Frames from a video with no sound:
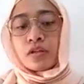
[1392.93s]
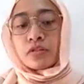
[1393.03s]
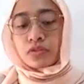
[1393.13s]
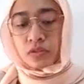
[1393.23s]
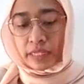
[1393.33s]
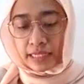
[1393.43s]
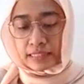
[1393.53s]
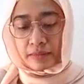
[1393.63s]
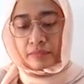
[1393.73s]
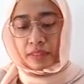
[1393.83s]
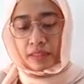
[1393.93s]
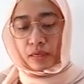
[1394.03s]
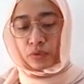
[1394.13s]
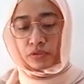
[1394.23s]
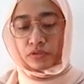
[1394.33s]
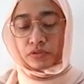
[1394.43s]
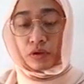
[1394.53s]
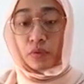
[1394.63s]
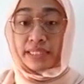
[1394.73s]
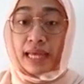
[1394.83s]
So that is something that I would
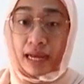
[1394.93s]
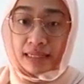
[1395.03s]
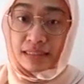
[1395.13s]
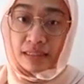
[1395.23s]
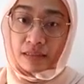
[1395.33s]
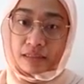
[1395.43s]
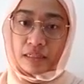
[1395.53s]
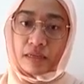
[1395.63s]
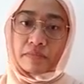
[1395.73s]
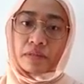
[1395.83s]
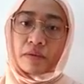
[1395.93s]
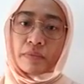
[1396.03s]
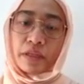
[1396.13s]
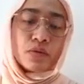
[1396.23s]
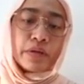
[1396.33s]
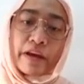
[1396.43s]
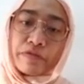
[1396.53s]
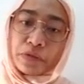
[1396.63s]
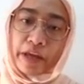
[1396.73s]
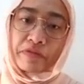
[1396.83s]
always ask the teams. They don't have
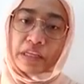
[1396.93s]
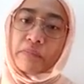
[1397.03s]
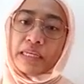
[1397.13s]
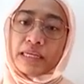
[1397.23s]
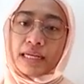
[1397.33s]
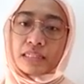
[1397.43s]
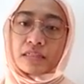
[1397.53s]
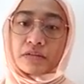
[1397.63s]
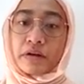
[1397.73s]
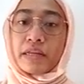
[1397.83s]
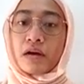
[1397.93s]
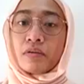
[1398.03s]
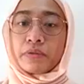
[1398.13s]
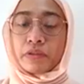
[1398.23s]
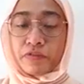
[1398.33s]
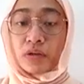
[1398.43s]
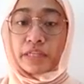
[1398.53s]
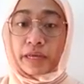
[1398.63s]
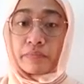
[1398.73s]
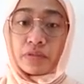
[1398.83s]
to have an immediate answer right now. I mean, they've got
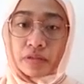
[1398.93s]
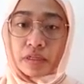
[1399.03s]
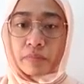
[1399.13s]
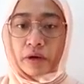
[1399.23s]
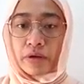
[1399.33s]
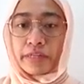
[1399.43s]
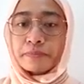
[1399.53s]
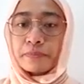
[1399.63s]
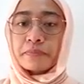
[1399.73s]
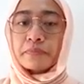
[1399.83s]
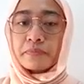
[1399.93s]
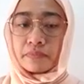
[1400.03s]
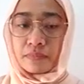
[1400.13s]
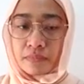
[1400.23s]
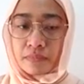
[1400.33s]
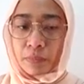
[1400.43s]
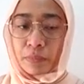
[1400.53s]
time to think about it. But